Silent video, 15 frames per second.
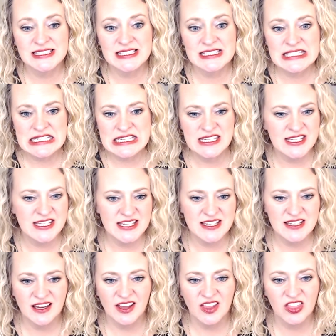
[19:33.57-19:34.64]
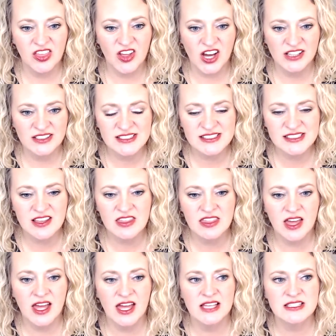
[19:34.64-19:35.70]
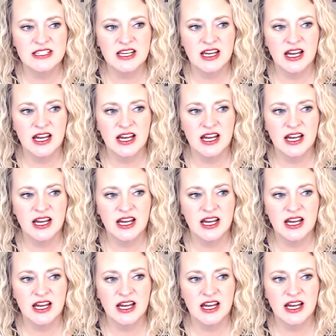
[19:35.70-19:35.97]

sneaky thoughts that